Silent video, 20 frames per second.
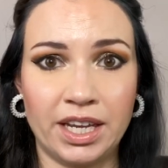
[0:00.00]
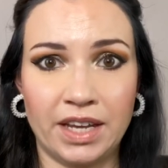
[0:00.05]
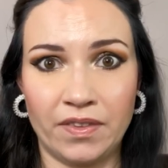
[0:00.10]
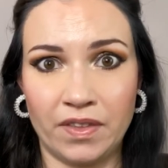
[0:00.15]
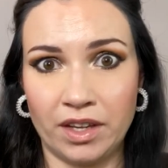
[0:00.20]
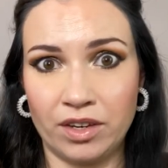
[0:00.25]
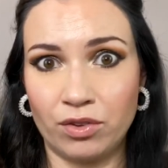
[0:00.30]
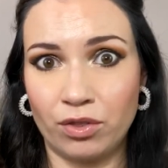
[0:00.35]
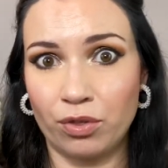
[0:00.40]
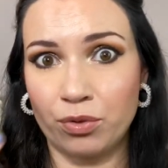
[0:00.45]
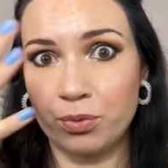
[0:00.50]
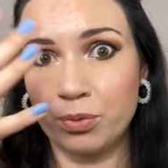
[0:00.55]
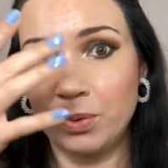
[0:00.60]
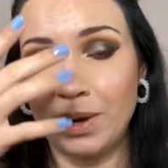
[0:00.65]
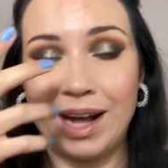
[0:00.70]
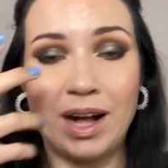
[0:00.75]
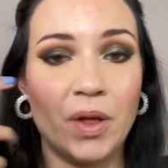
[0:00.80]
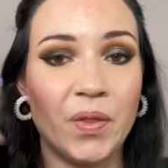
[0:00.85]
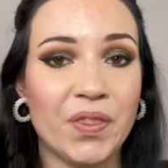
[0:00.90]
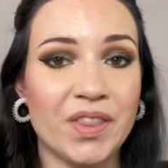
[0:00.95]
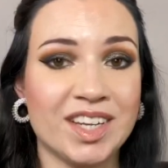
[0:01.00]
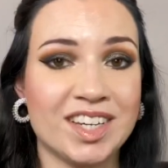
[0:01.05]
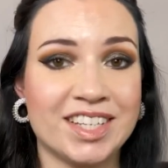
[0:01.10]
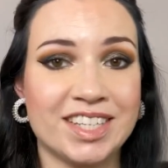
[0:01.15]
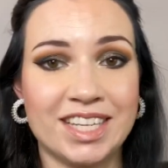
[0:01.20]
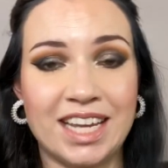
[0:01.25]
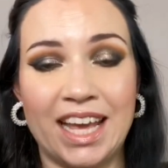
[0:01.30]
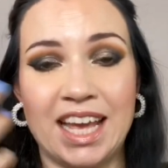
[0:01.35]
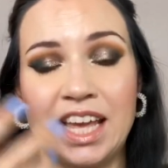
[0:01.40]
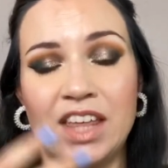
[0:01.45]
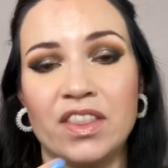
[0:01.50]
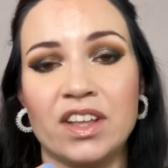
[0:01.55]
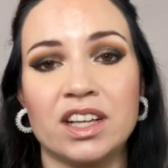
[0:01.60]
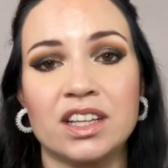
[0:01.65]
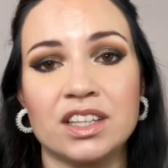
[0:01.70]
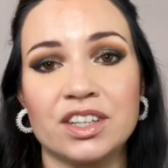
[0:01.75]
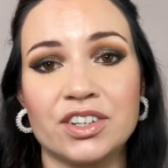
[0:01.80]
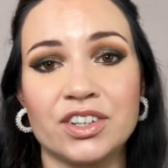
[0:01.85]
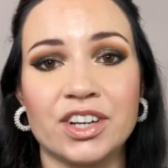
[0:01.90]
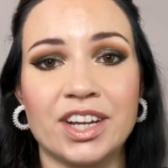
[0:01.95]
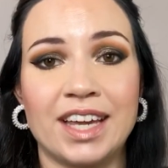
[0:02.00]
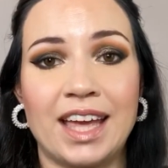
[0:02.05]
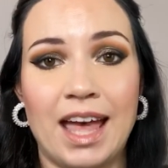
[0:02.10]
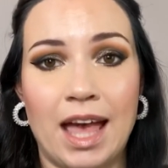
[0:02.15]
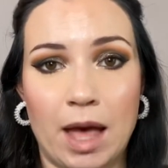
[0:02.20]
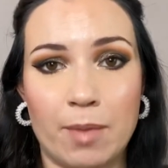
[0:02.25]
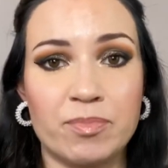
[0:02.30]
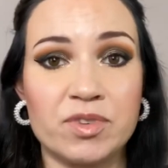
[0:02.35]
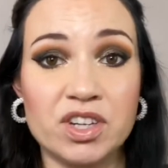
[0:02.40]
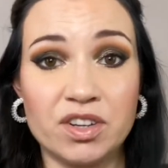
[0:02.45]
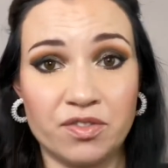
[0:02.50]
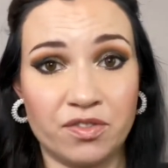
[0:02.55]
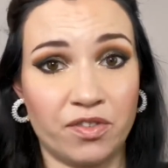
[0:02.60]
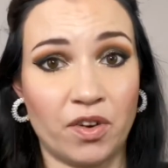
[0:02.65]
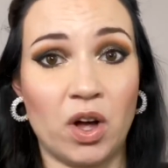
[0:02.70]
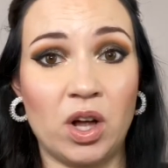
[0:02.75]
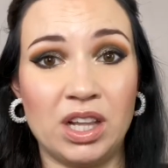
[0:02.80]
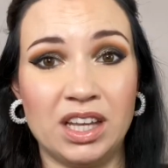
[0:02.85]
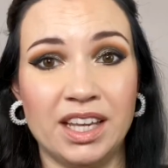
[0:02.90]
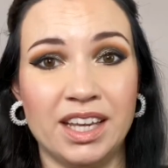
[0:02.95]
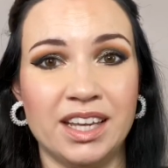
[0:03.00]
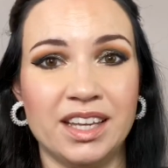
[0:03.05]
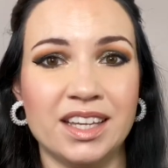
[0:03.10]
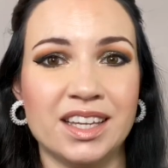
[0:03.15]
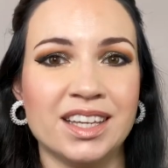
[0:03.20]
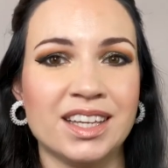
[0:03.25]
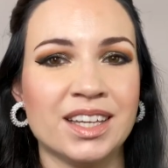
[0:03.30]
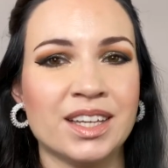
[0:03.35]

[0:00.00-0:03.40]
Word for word: And then throughout the day, the glitter kept falling,